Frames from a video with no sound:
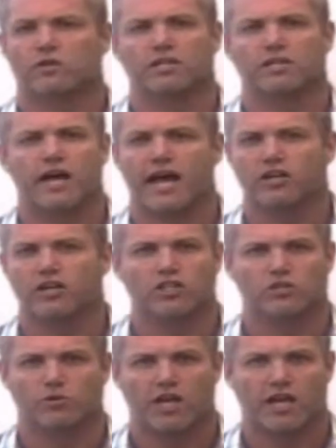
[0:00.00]
to be diagnosed
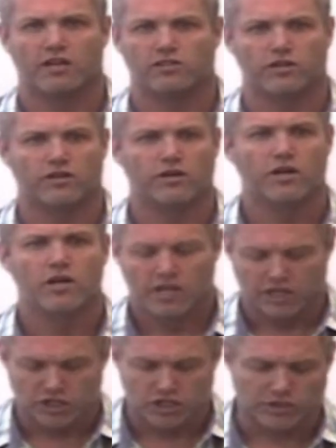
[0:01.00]
with cancer,
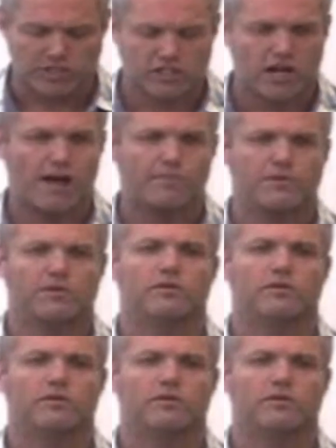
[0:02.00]
and so he stopped,